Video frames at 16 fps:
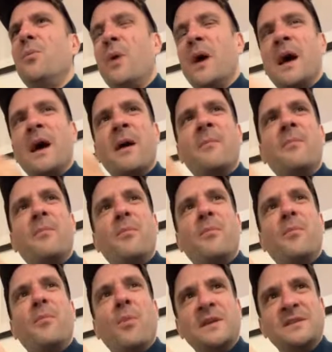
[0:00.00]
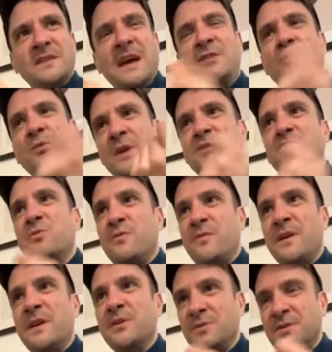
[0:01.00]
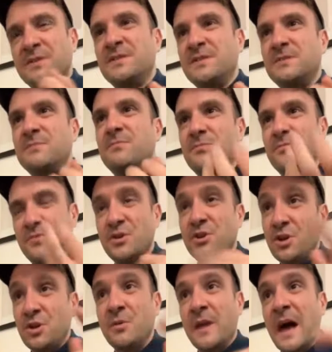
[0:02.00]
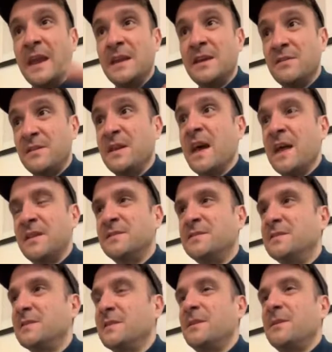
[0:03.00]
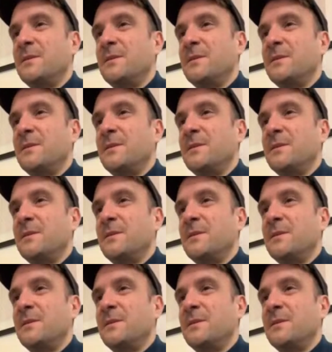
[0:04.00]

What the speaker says: where when Daniel gets revealed as the new nanny at the end,